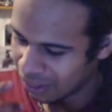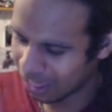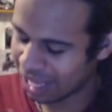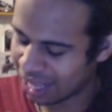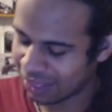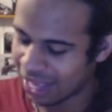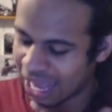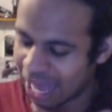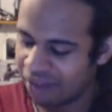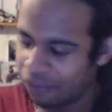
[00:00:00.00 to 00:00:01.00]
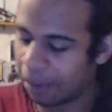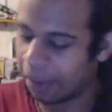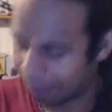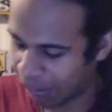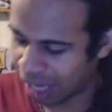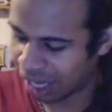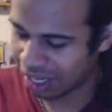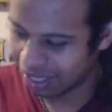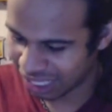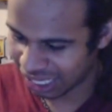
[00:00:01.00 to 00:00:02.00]
formed a
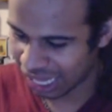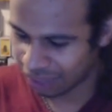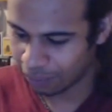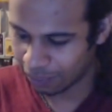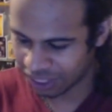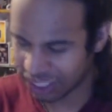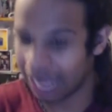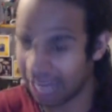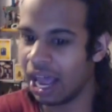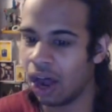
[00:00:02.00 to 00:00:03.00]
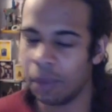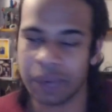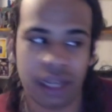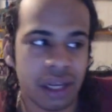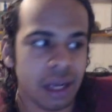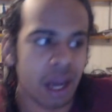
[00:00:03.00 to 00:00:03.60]
bond together, which kind of helped.